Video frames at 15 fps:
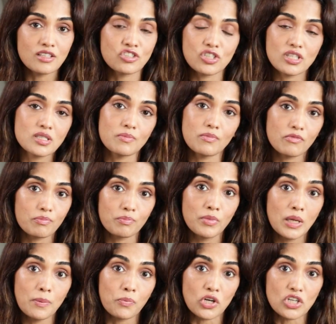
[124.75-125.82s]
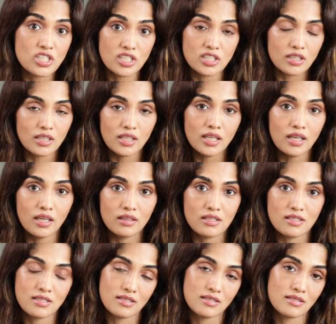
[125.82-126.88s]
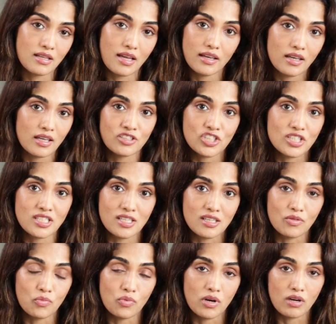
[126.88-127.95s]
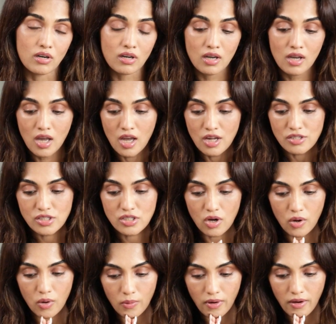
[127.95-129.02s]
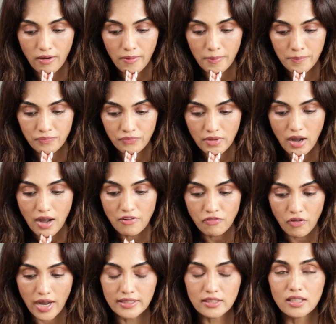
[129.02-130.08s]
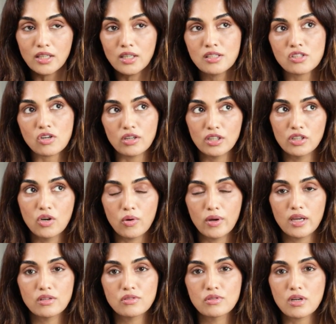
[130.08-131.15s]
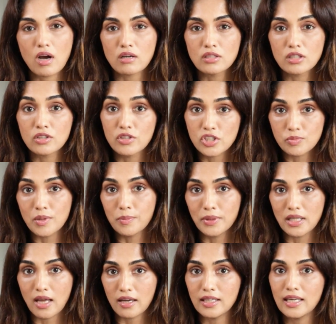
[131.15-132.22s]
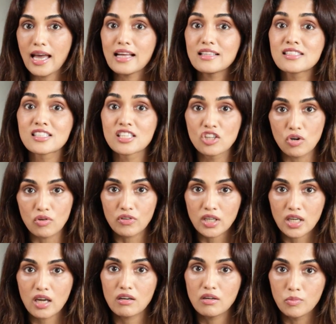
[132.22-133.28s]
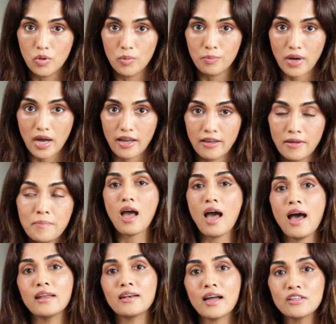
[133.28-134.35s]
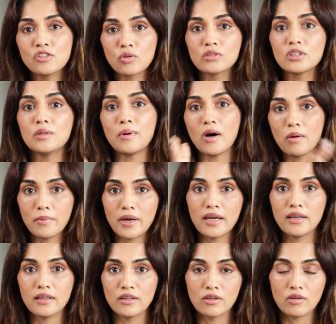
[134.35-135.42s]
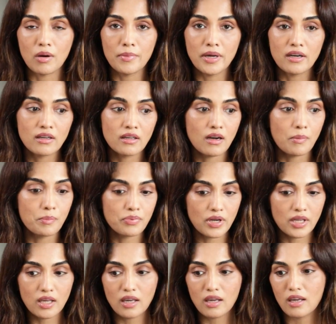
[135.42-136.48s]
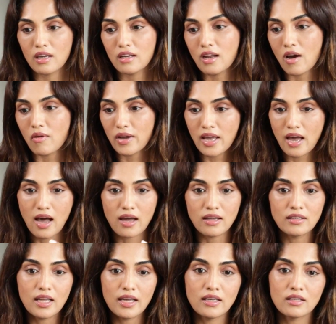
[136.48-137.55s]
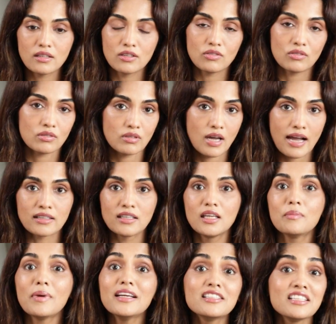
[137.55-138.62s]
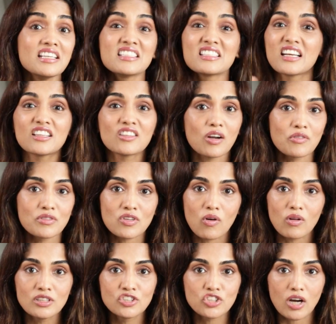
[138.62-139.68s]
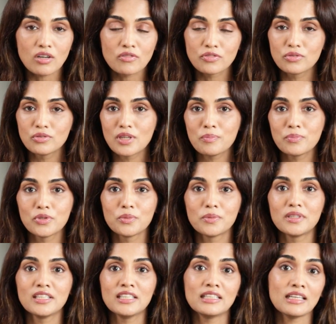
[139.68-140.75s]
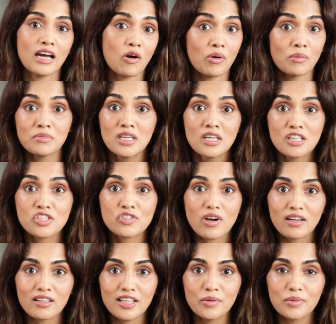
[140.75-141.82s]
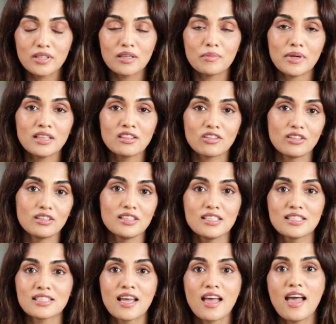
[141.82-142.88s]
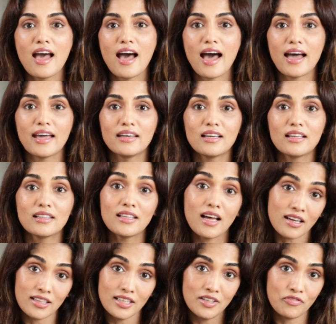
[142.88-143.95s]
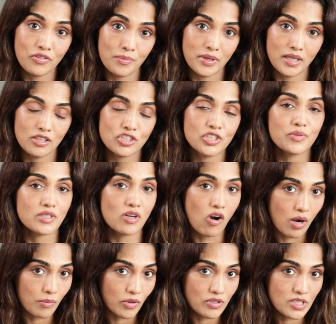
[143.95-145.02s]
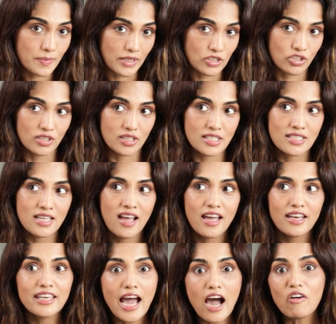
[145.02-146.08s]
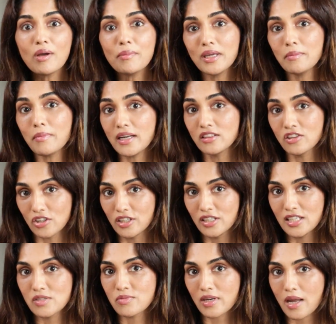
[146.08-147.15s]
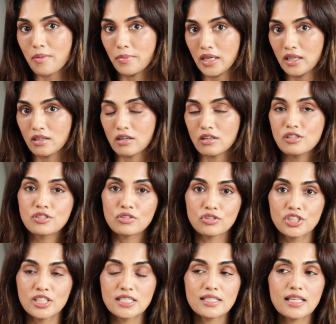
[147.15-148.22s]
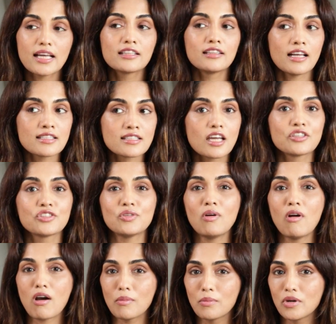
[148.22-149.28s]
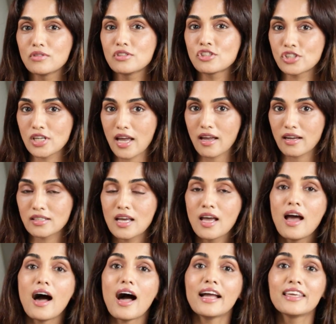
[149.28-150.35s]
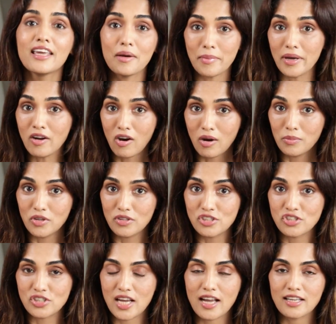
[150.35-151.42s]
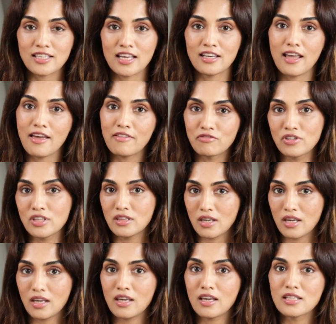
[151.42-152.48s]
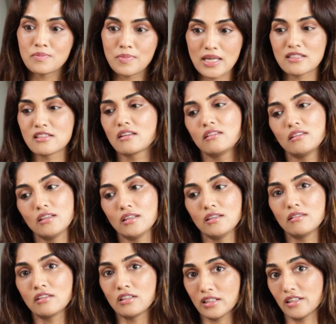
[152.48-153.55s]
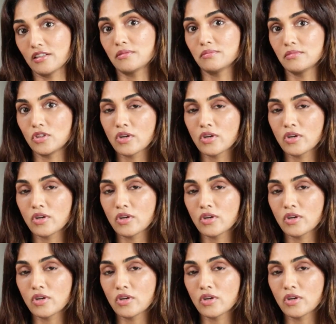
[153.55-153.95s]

It's just me personally, this is like, it just didn't work. So I finally started going to Dr. Karishma Balani at Sinova Care in Mumbai. And I told her about my, you know, American upbringing and how I had like, you know, acne in my teens, and I thought it was all junk food and puberty, and now I'm struggling with it in my 30s. And luckily for me, she was a hormone specialist. Now I'm in my 30s when I meet her. So she's like, let's get your hormones checked. I get my hormones checked and everything is basically clear.